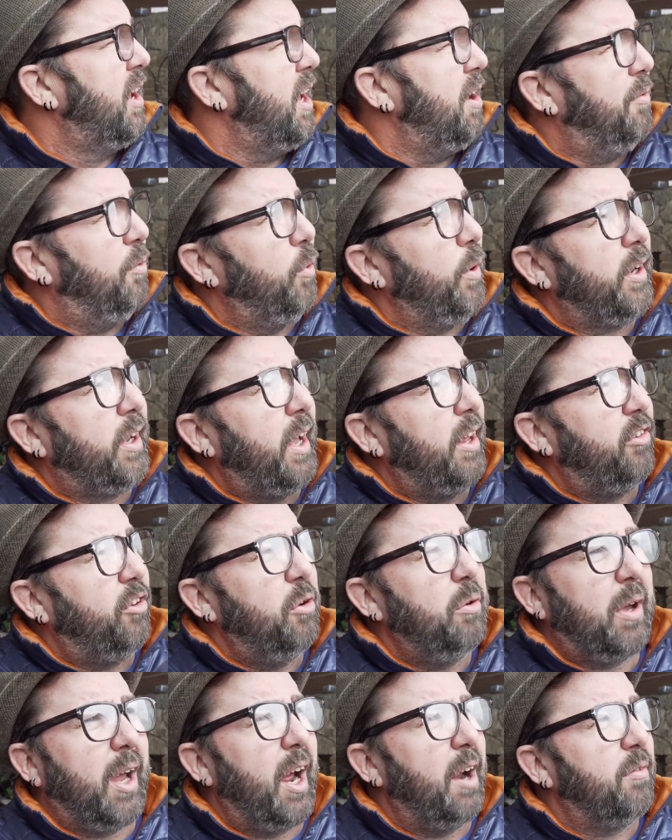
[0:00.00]
If we
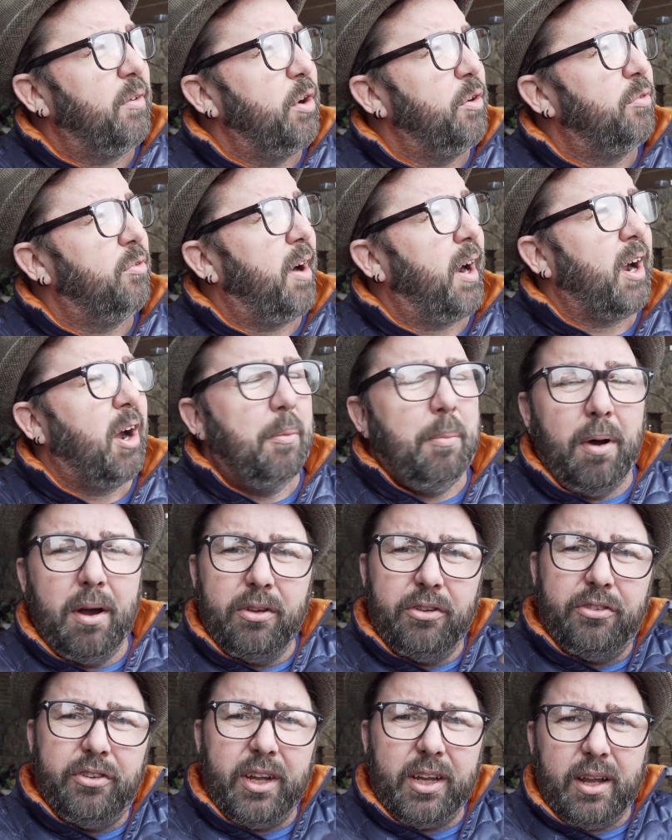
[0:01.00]
do get a roof rack, I
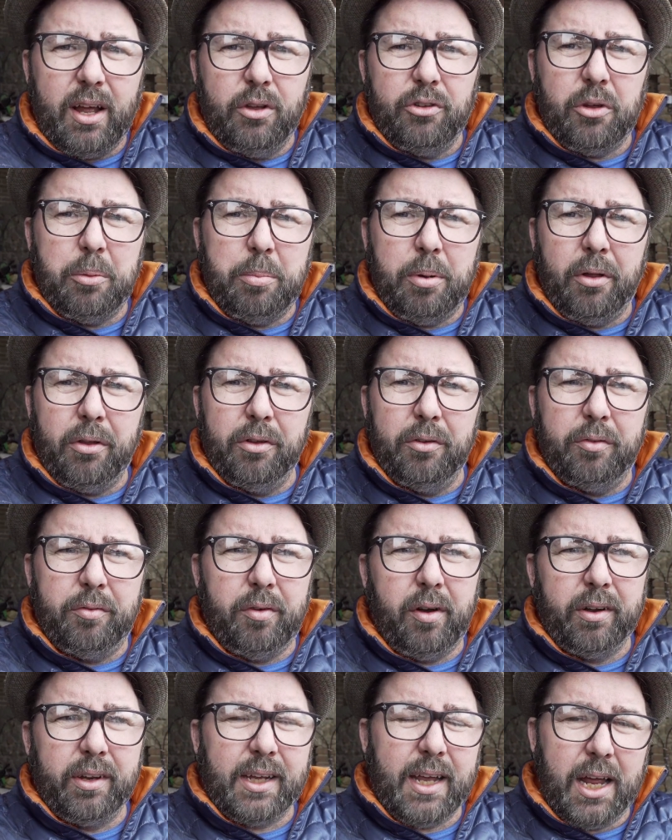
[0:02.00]
might stick those up on the
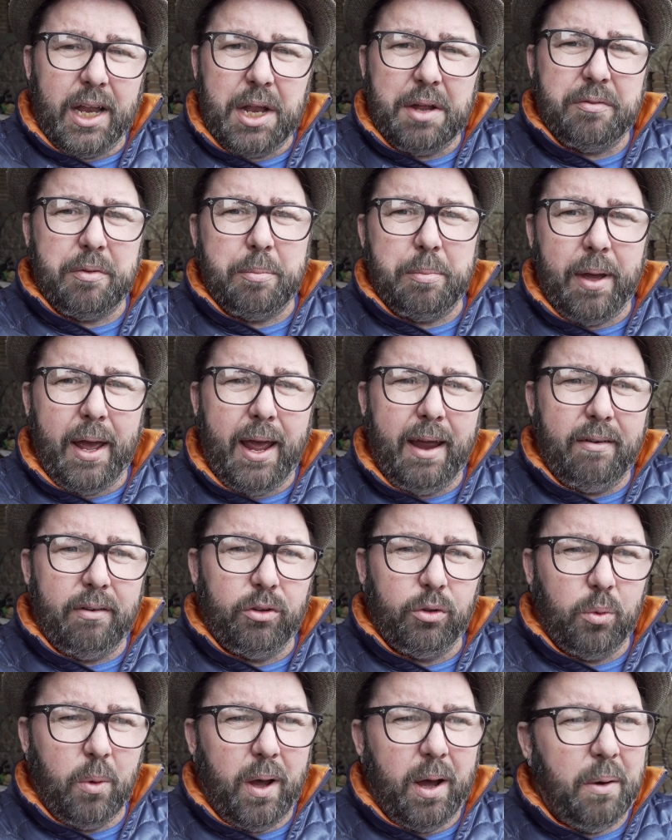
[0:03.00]
front, get another pair
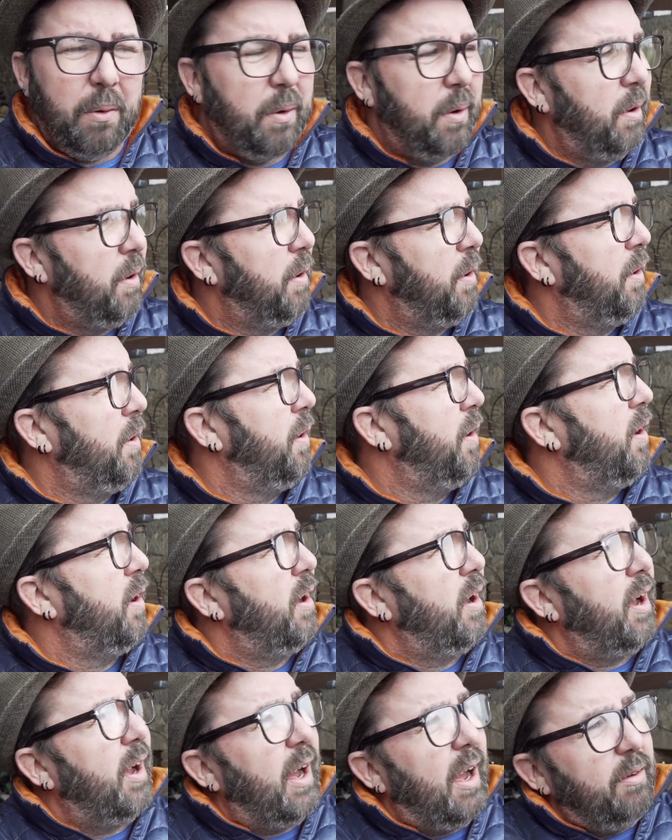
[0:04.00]
as well.
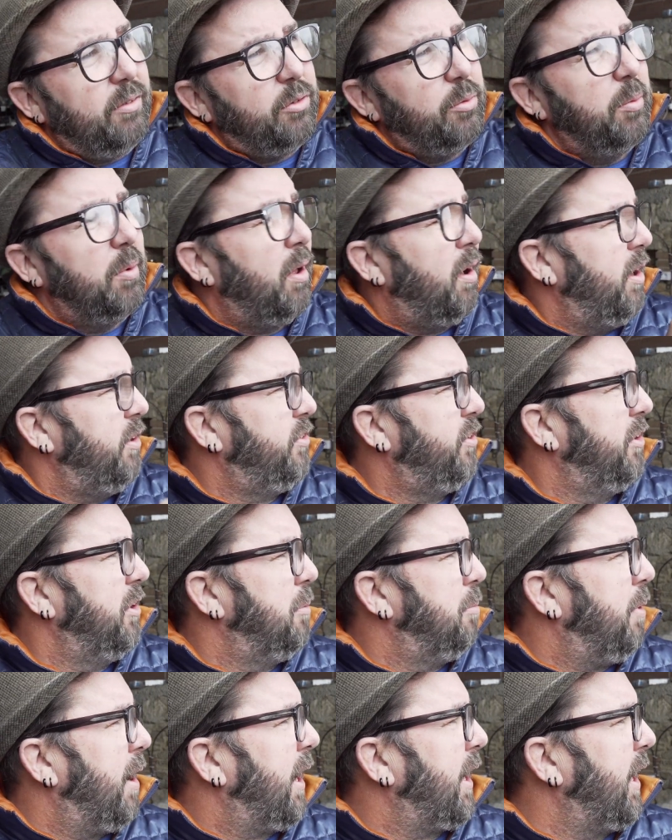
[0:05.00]
Have some lights on the
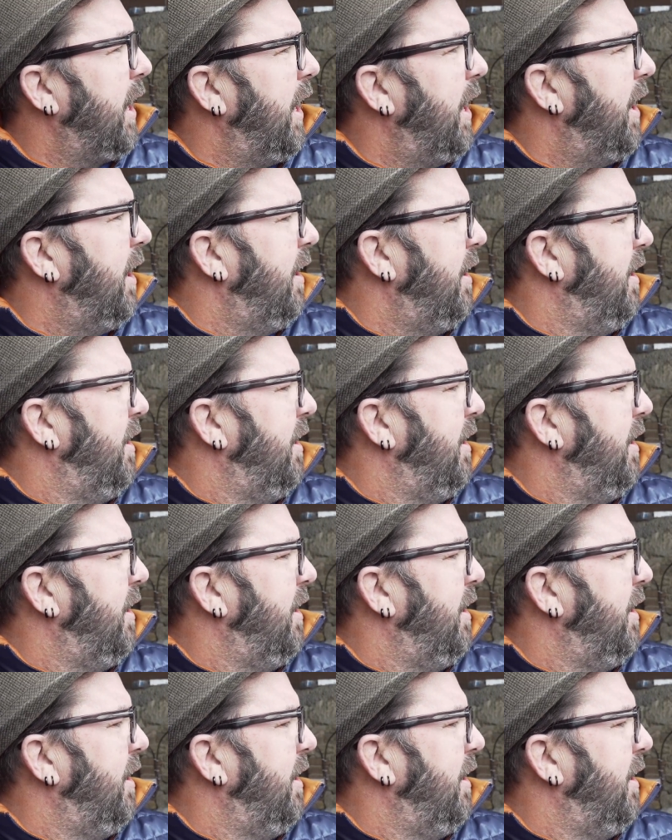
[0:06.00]
back here.